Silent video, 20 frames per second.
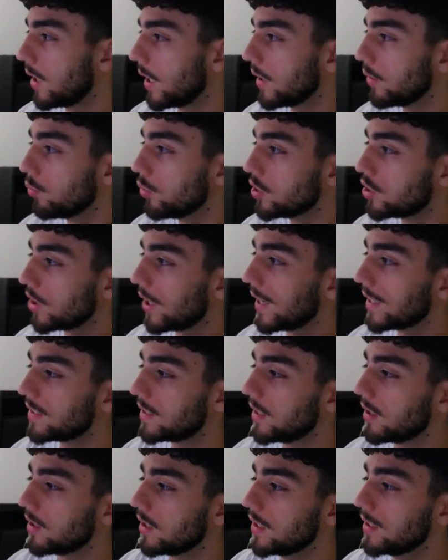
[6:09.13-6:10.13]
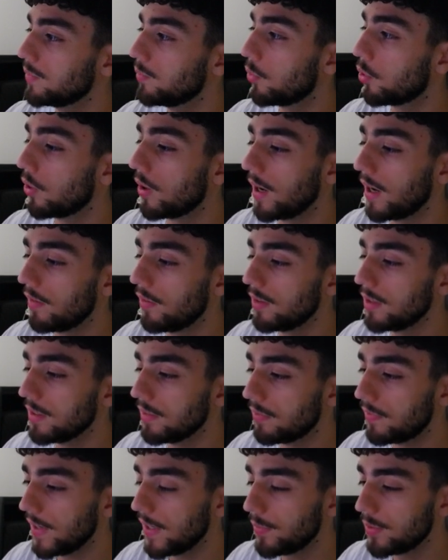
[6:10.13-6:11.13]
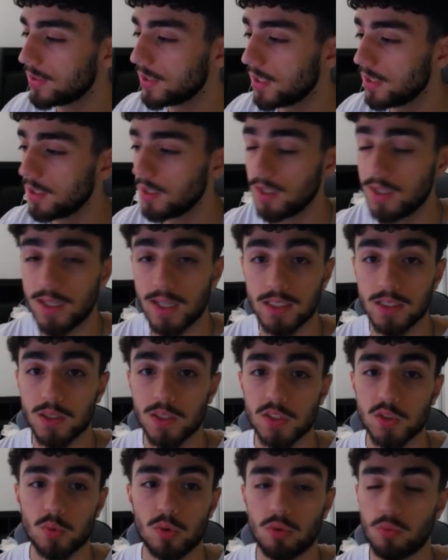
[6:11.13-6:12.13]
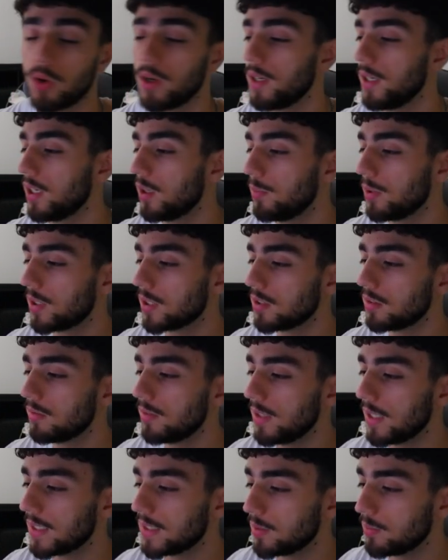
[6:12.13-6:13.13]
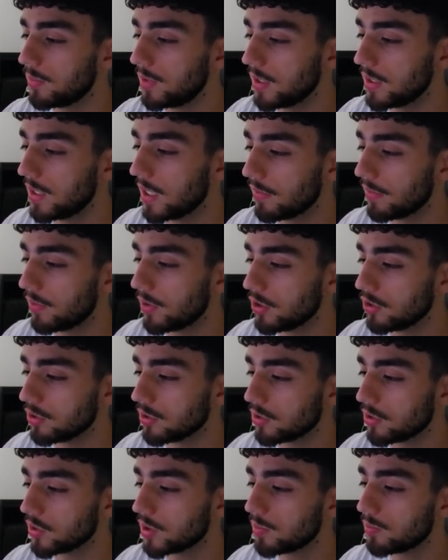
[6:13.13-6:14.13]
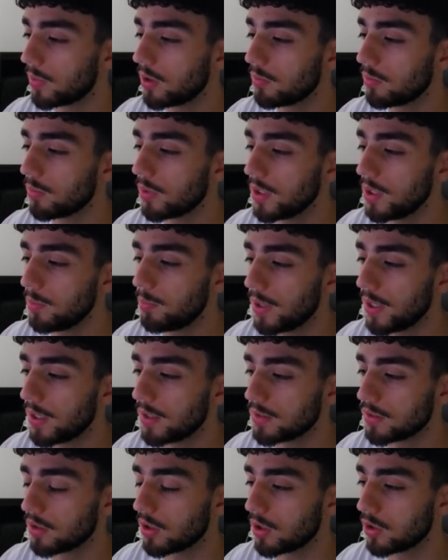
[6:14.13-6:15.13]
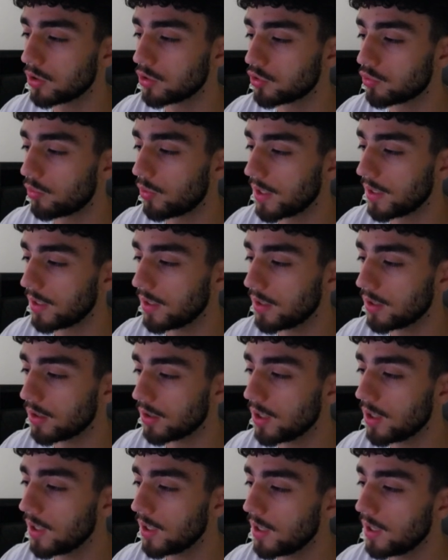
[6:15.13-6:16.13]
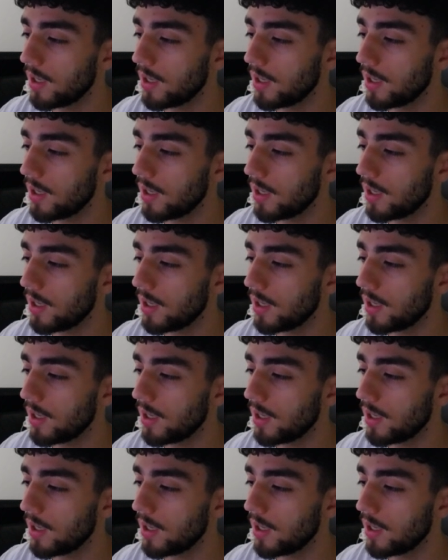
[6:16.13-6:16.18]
And which asset is more heavily favorited? It's this one right here because of the SMT divergence. So smart money pairs longs right here.